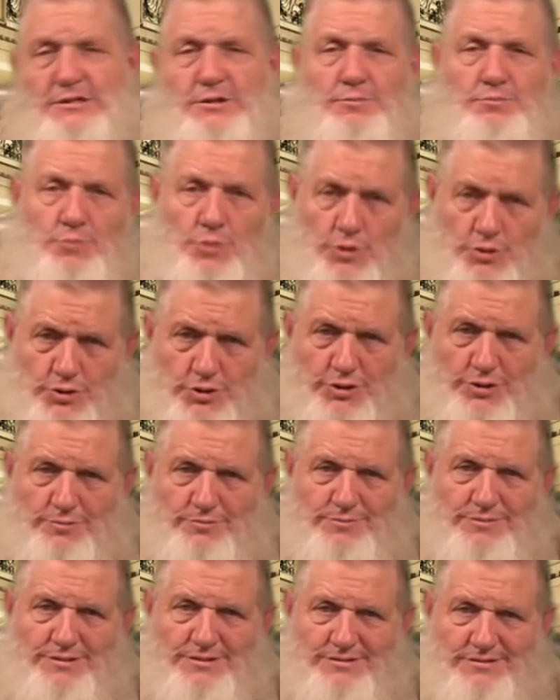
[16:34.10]

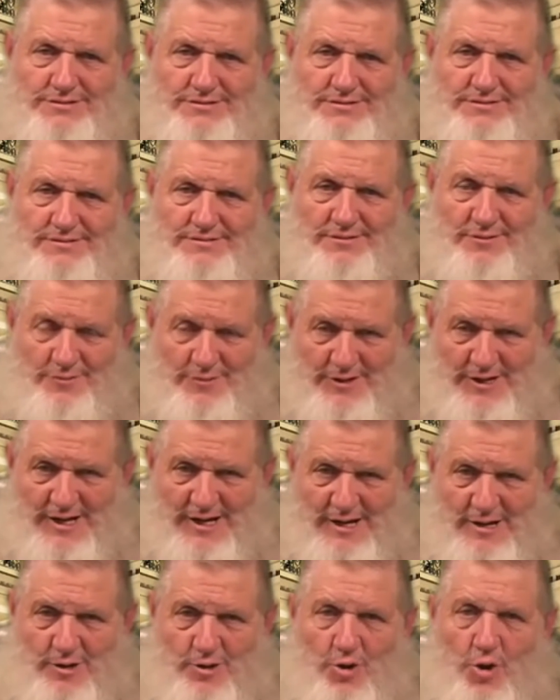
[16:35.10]
Muslims,
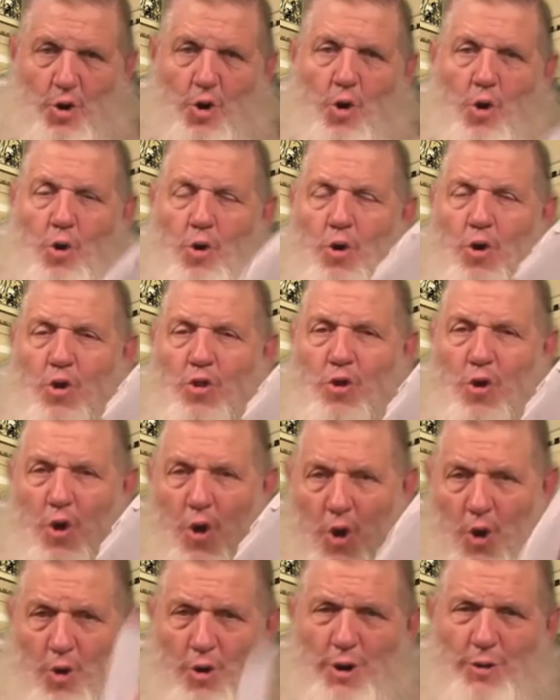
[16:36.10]
okay, who are the
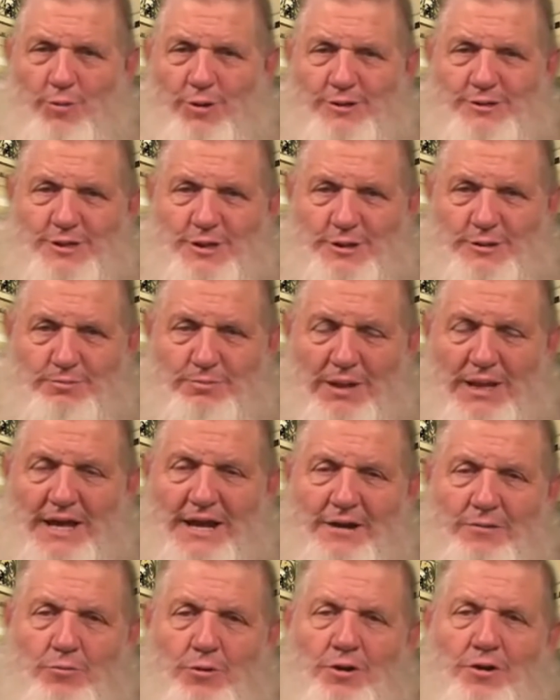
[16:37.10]
only ones on the
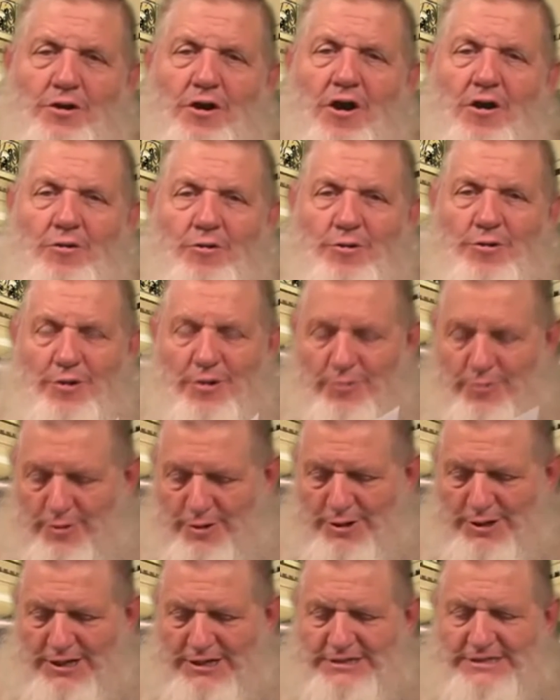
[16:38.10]
planet where our
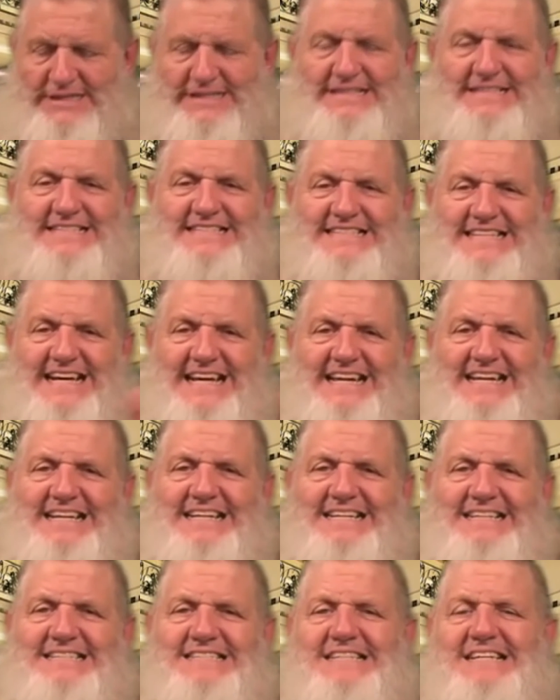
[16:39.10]
religion is telling
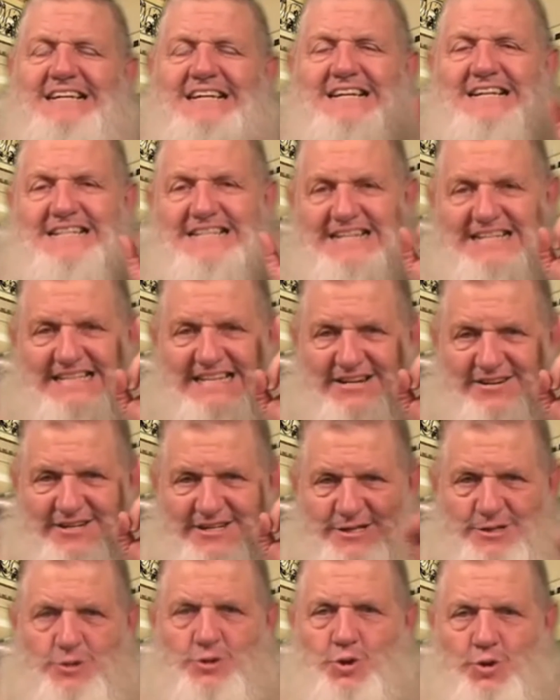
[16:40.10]
us that there
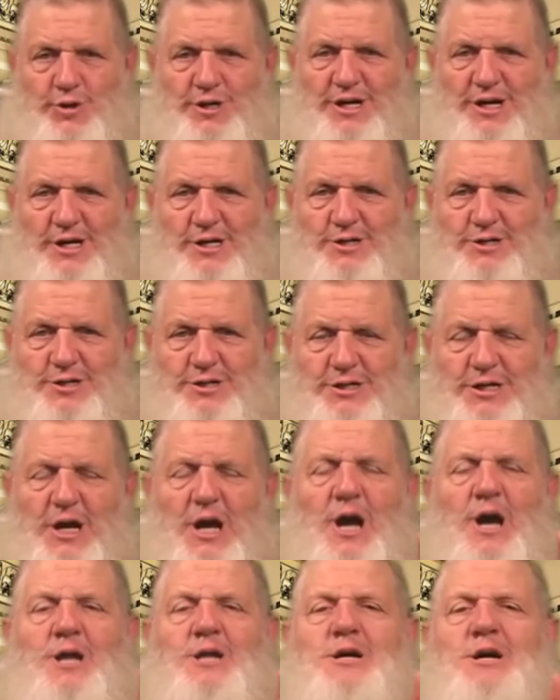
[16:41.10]
is creation
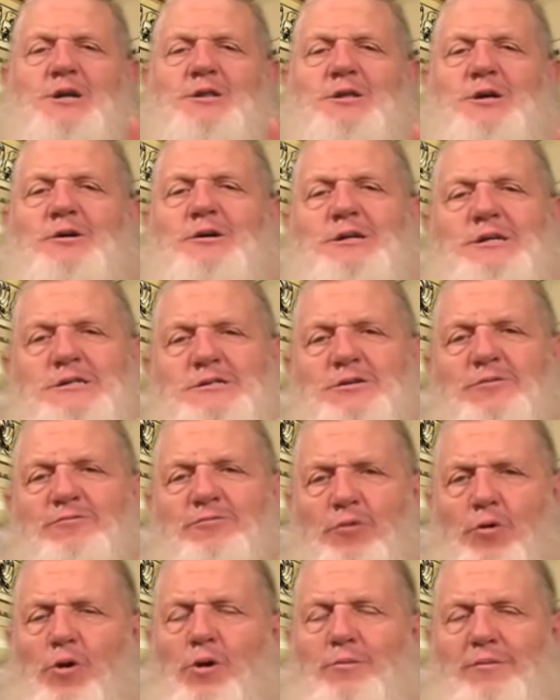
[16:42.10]
and yet there is a
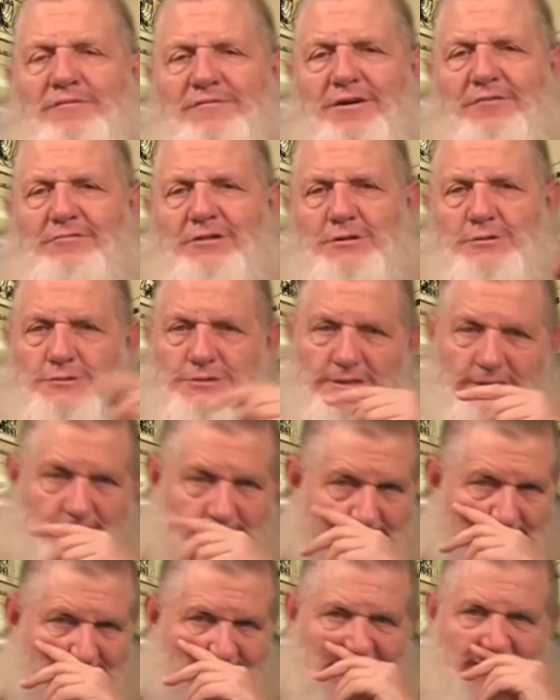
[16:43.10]
form of evolution at
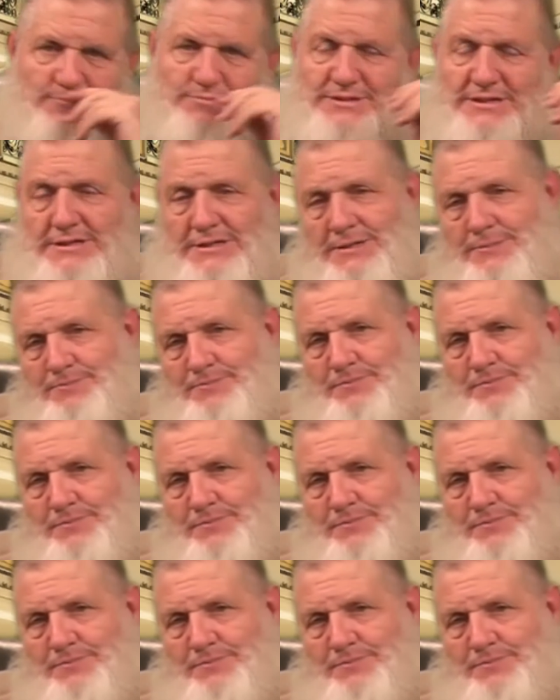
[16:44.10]
the same time.